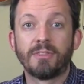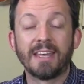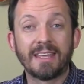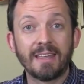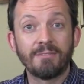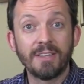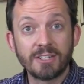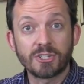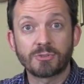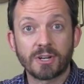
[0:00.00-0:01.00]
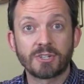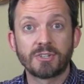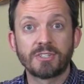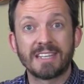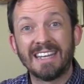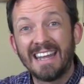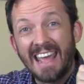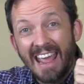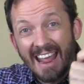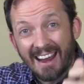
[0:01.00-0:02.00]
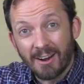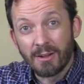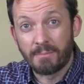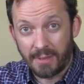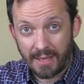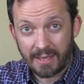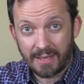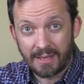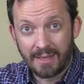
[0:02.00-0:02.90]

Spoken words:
They give the instructions in Arabic.